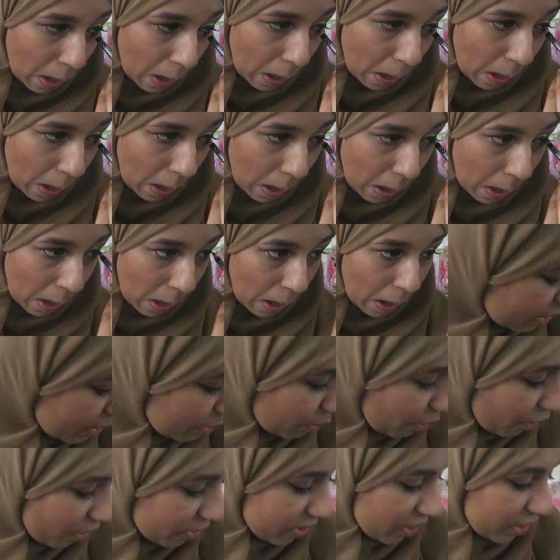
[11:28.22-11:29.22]
I have 3
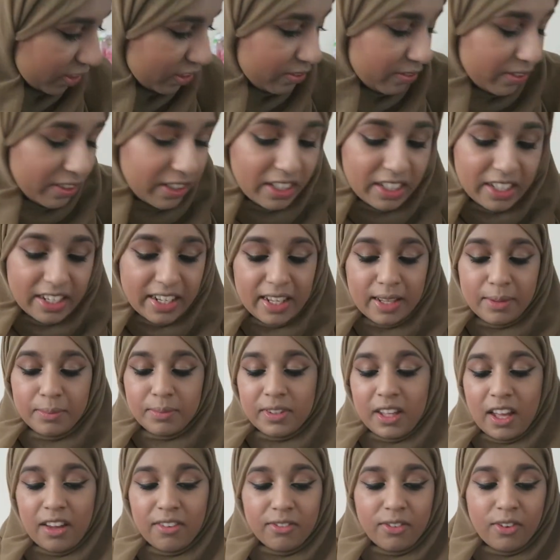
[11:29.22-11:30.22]
products for the
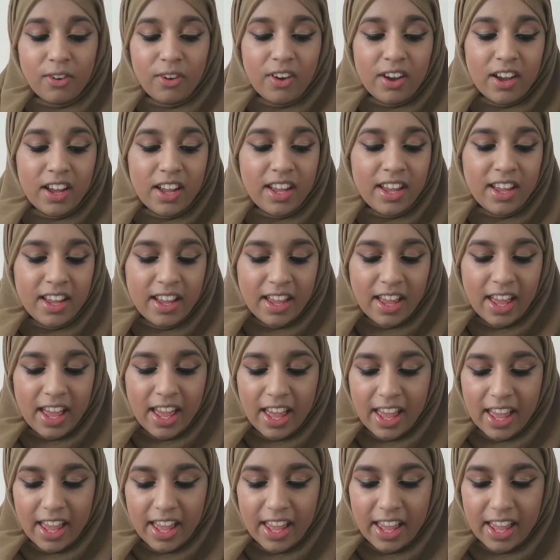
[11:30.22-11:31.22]
lips. I've got
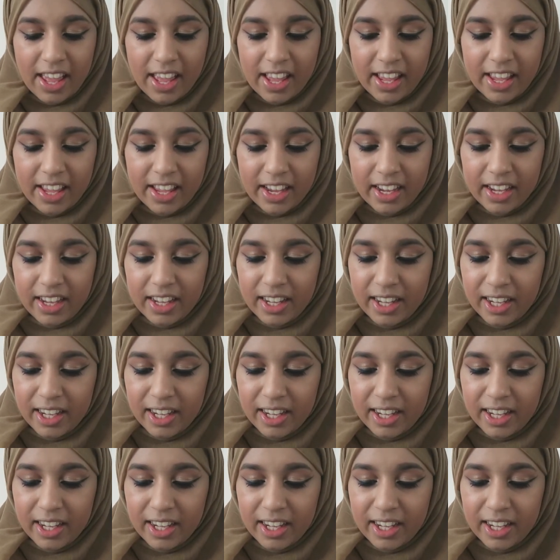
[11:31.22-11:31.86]
a